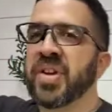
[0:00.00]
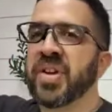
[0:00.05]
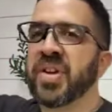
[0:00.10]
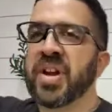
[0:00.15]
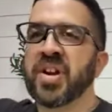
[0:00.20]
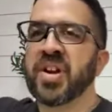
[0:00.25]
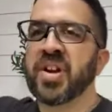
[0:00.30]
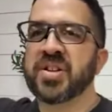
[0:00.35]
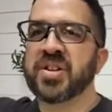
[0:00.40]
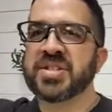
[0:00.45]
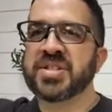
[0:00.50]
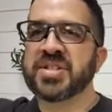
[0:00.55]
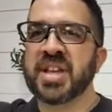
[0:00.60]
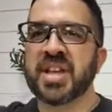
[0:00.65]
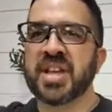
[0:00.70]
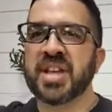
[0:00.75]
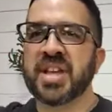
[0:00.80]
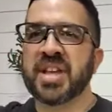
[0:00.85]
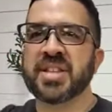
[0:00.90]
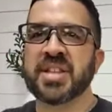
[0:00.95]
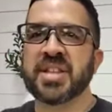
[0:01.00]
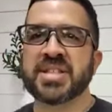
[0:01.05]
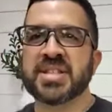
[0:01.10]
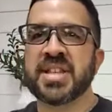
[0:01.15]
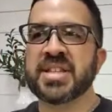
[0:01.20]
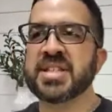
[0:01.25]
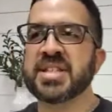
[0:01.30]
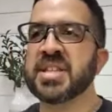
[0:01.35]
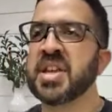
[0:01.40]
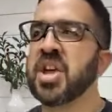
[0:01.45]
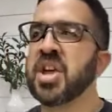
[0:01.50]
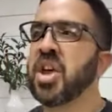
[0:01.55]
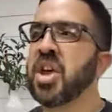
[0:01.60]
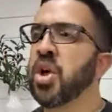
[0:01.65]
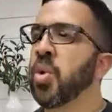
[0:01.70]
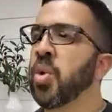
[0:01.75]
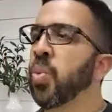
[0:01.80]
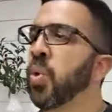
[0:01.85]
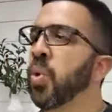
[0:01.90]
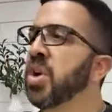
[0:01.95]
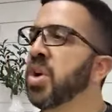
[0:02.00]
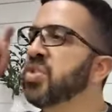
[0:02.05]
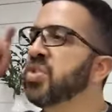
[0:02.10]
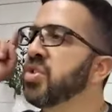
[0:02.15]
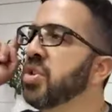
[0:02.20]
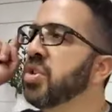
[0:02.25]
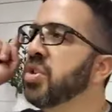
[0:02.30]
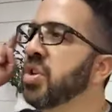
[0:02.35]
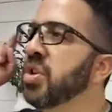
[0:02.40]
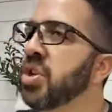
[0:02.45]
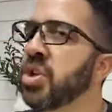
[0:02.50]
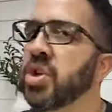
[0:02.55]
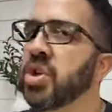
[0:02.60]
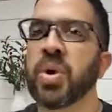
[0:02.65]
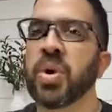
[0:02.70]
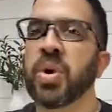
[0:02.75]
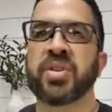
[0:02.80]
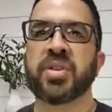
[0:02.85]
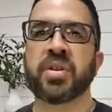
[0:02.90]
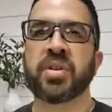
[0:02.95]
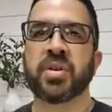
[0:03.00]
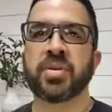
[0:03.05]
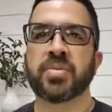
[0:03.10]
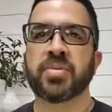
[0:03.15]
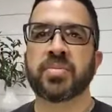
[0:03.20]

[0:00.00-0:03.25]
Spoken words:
saying this and this. What do you want to do?